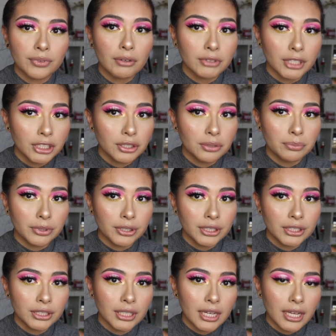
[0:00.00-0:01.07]
foundation
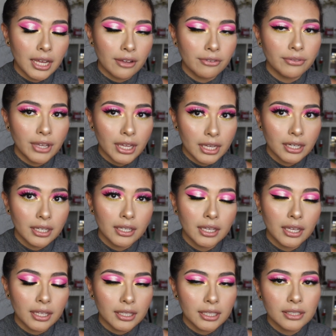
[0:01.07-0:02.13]
brush
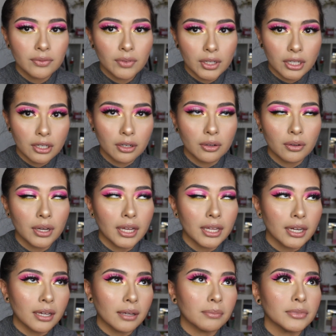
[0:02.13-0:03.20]
F80 in this video,
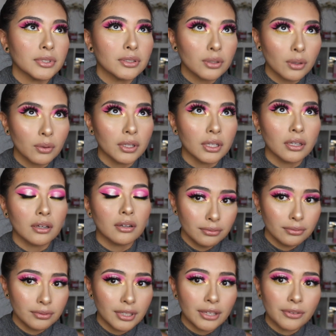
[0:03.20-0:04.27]
and I'm so in love.
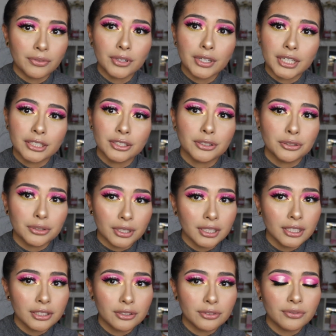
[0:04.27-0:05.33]
If you guys are
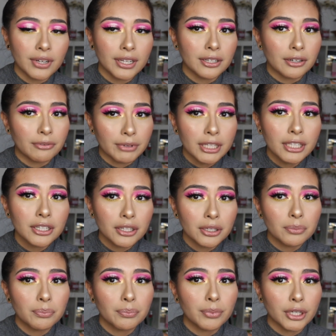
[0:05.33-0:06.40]
struggling to find a really
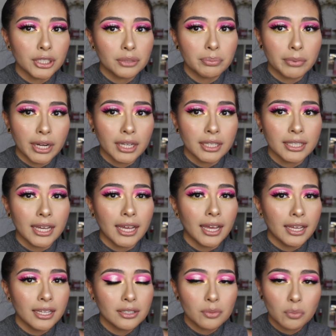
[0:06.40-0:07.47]
good brush brand that
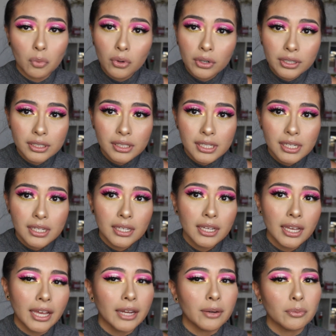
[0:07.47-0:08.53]
has
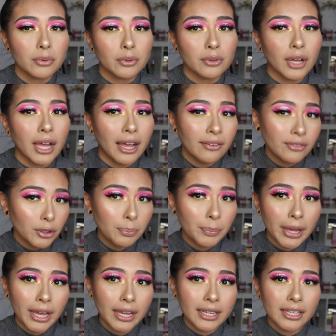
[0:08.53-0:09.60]
warranty and will have your
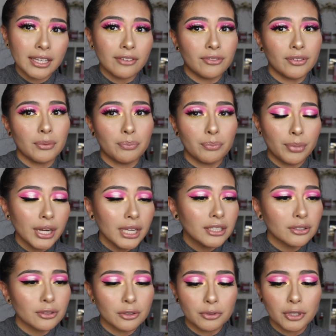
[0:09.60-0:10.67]
back if it
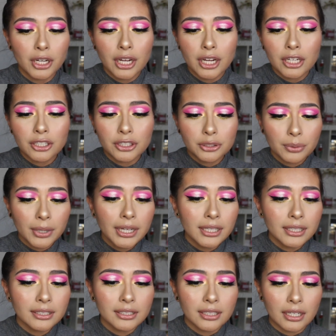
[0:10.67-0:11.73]
breaks or
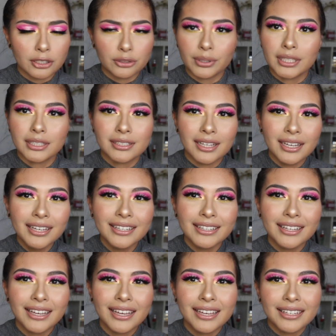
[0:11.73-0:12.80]
shreds
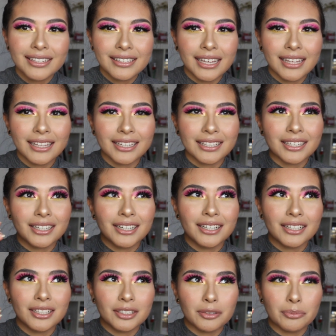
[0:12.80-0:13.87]
yeah, like
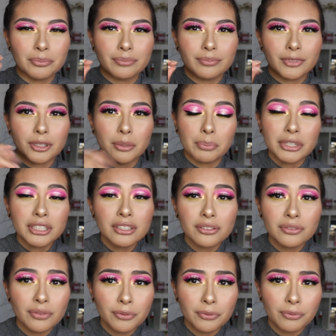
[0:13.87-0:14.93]
the
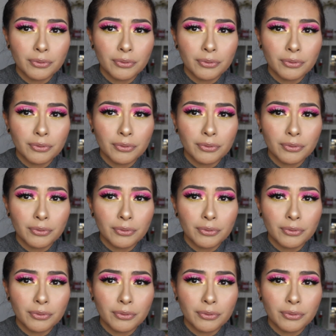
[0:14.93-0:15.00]
bristles